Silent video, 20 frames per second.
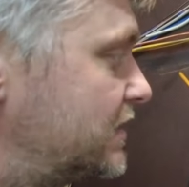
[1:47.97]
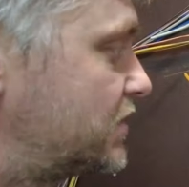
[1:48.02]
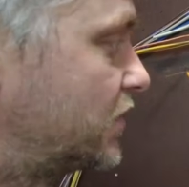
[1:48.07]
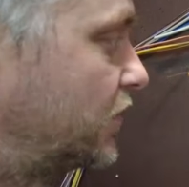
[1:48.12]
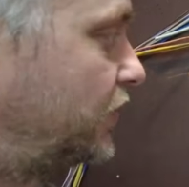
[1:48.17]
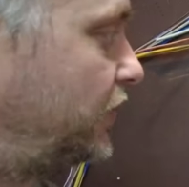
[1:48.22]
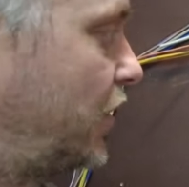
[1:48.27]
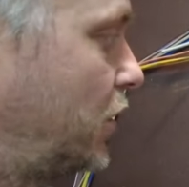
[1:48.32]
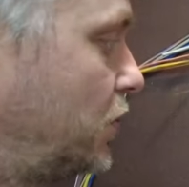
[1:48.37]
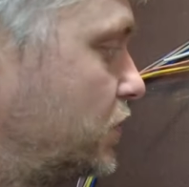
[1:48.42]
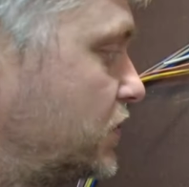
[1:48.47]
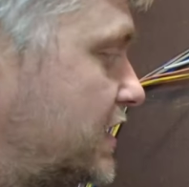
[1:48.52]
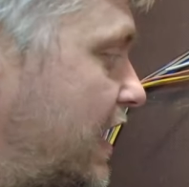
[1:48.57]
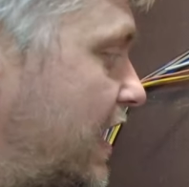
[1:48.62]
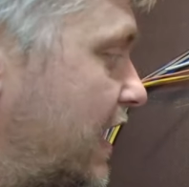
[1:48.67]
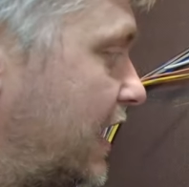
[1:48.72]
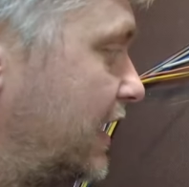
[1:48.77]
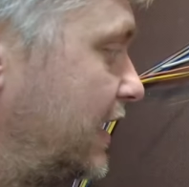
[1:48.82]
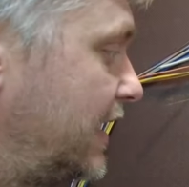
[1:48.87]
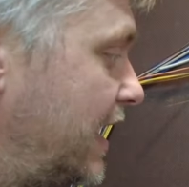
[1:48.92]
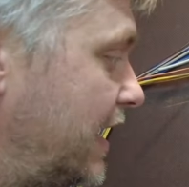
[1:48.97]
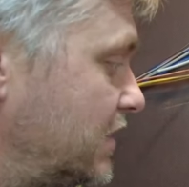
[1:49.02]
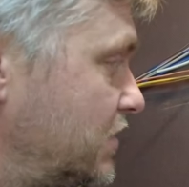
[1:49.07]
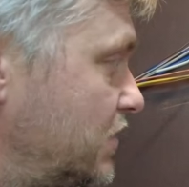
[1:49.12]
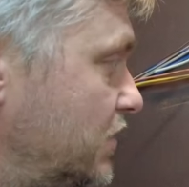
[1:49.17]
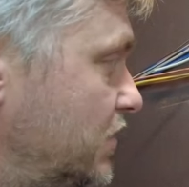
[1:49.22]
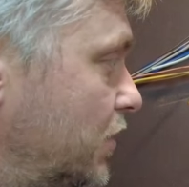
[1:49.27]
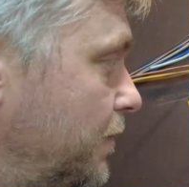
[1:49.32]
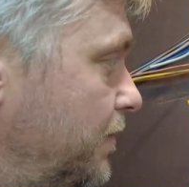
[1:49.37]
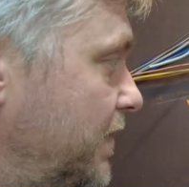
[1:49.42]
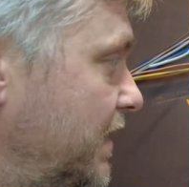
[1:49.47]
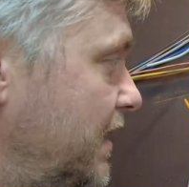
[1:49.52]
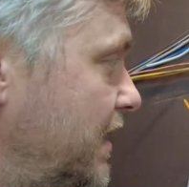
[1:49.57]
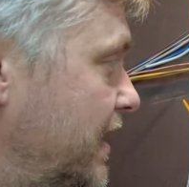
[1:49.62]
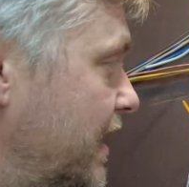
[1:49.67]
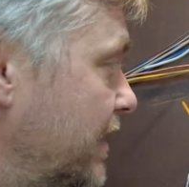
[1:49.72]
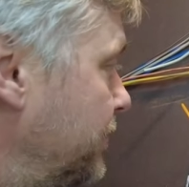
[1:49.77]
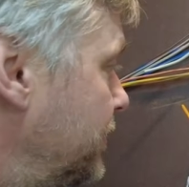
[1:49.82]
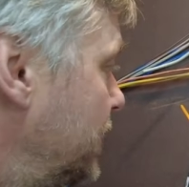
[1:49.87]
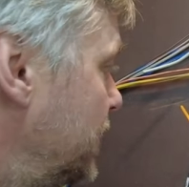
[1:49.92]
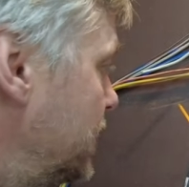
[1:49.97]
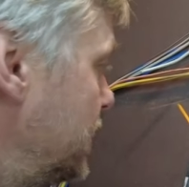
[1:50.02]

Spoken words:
So those are connect to your PDM,